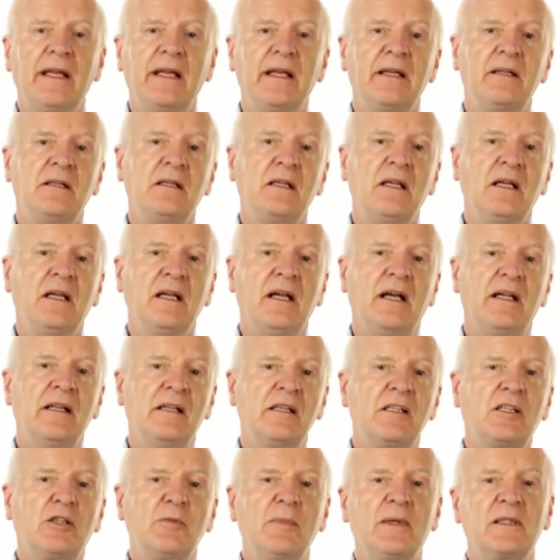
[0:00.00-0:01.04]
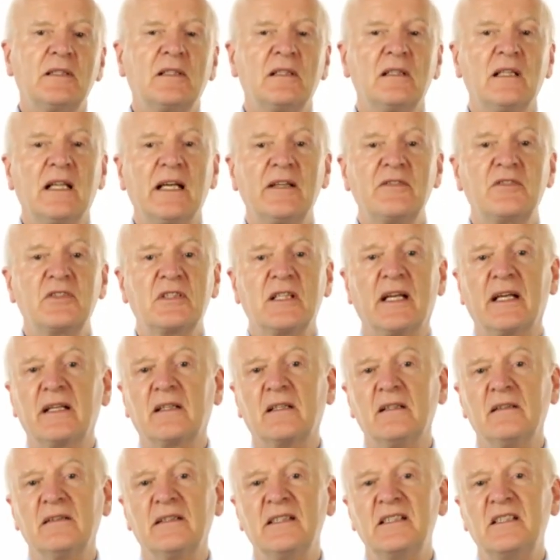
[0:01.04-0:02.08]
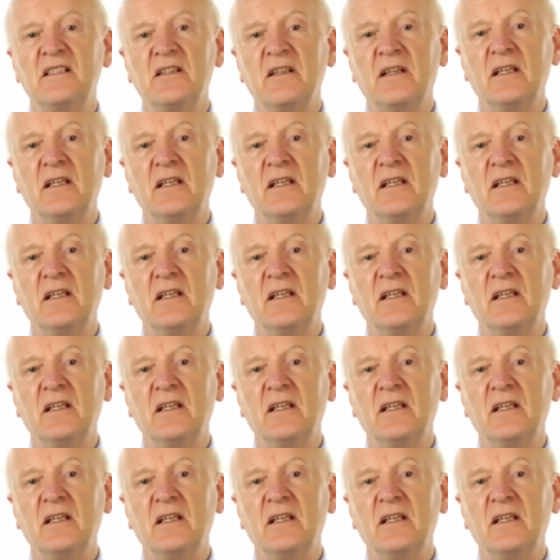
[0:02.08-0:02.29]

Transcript: In an incremental life cycle, the